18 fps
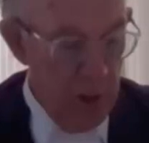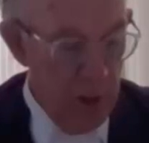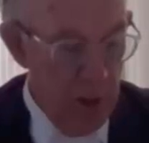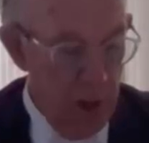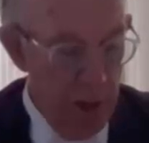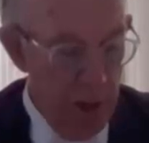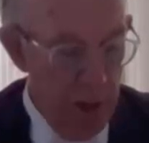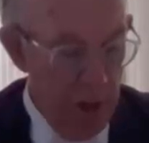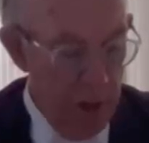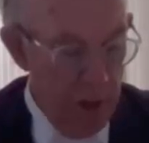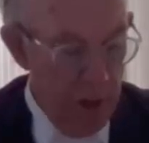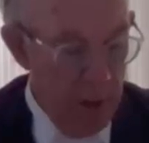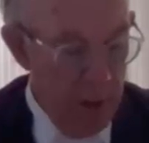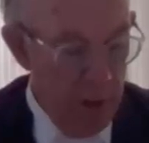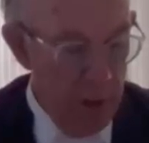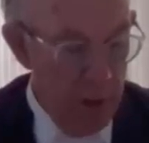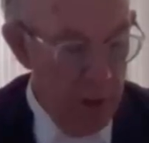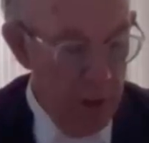
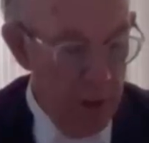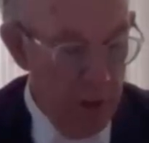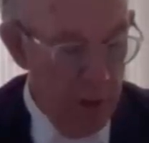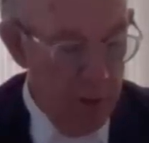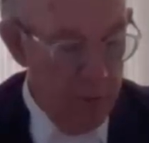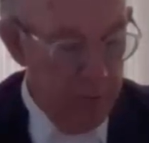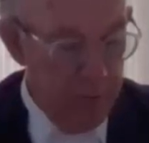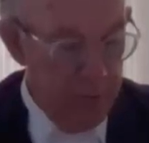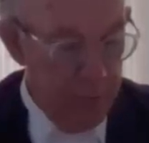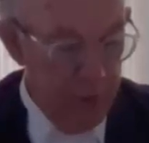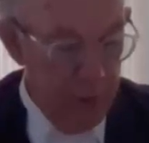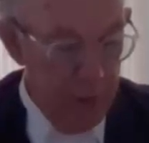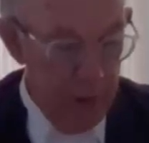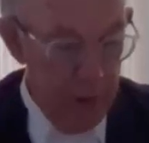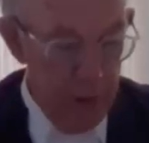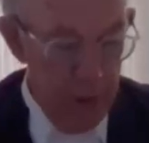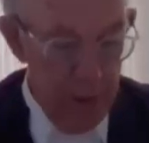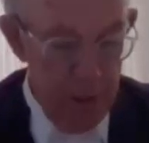of
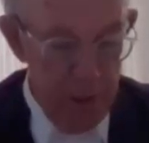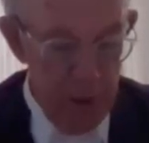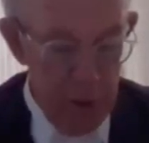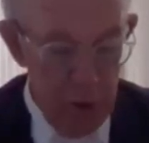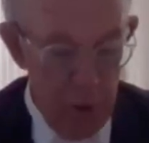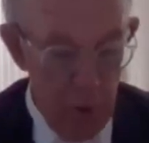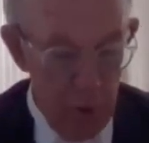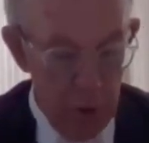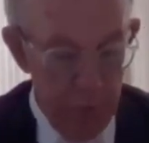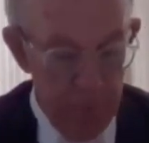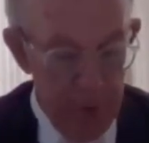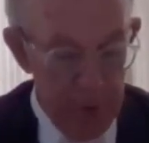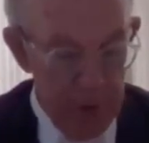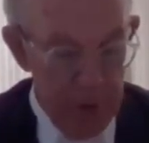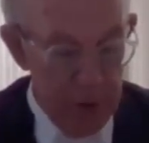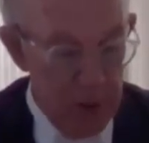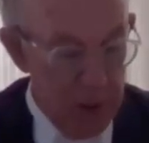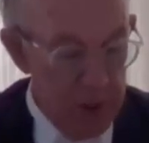His Lordship
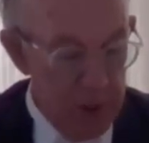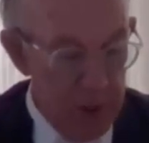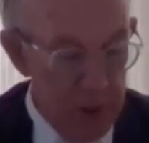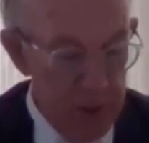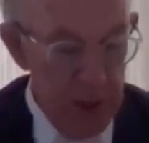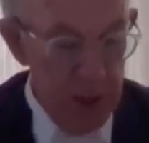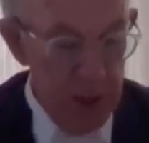Mr. Justice